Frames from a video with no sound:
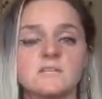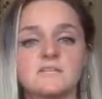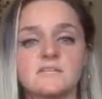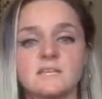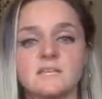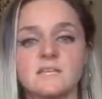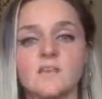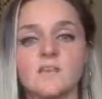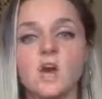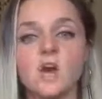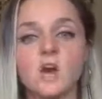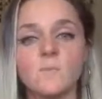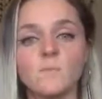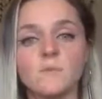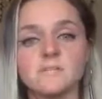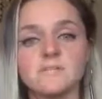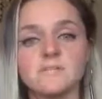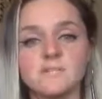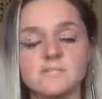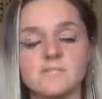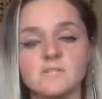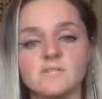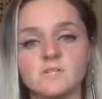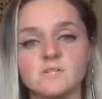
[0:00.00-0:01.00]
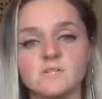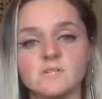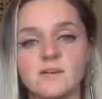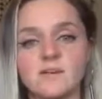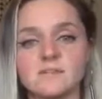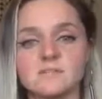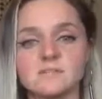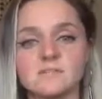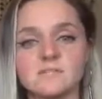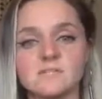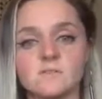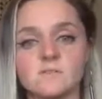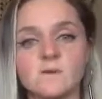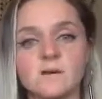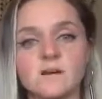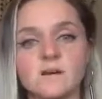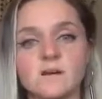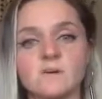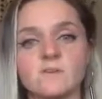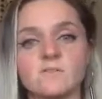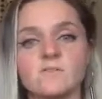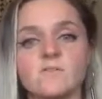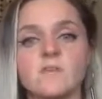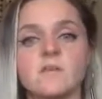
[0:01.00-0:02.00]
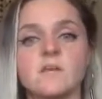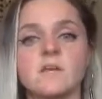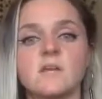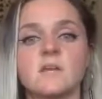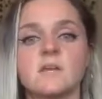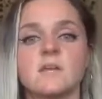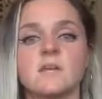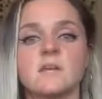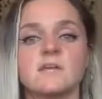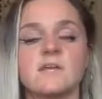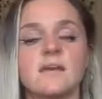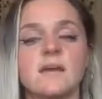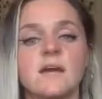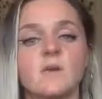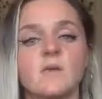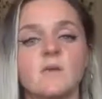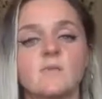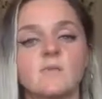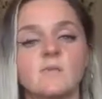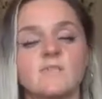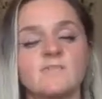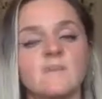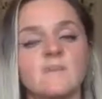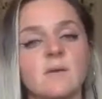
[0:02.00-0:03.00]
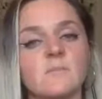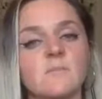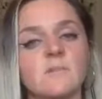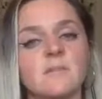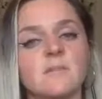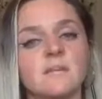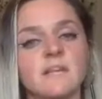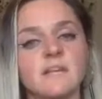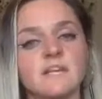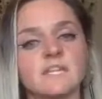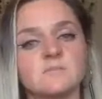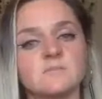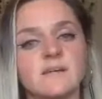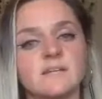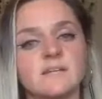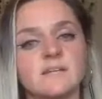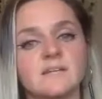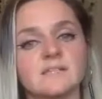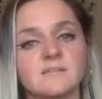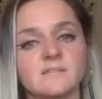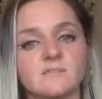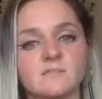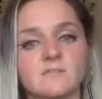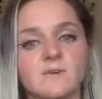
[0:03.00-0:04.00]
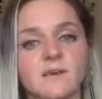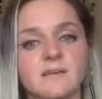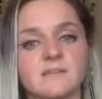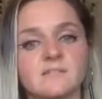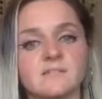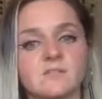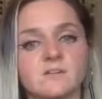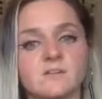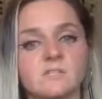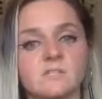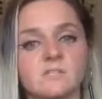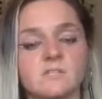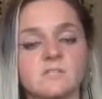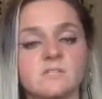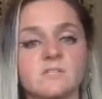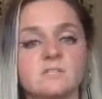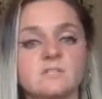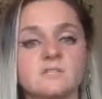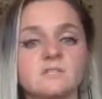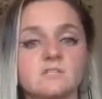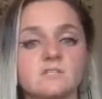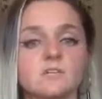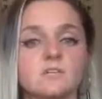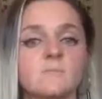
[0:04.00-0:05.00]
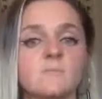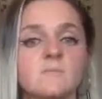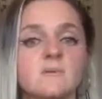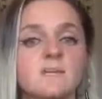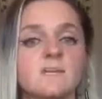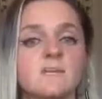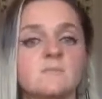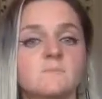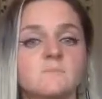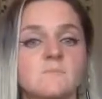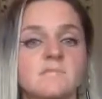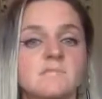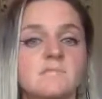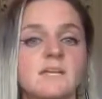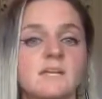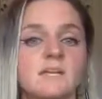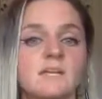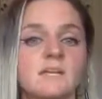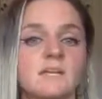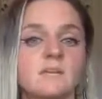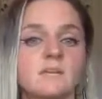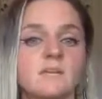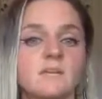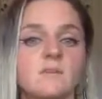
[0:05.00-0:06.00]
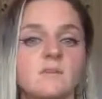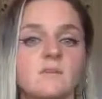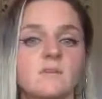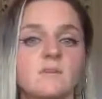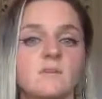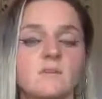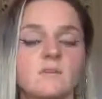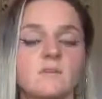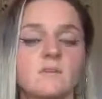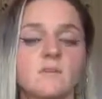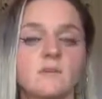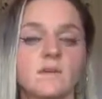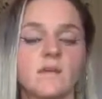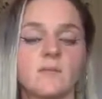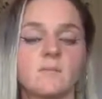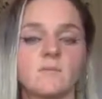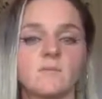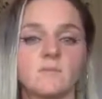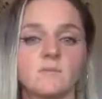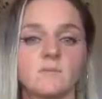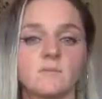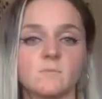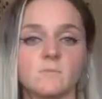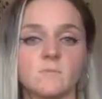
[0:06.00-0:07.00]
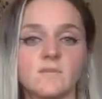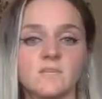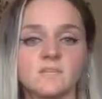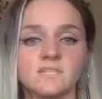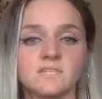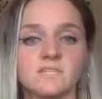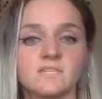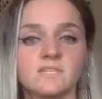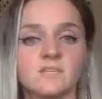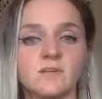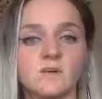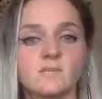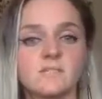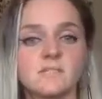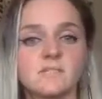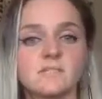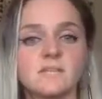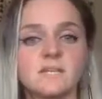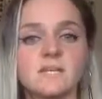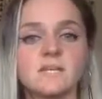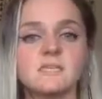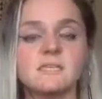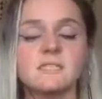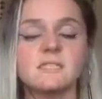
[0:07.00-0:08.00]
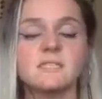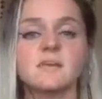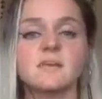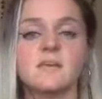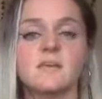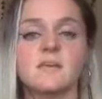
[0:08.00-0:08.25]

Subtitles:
the opposite to 2012. Now the feminine aspect of Christ consciousness is coming in, and particularly on the winter solstice.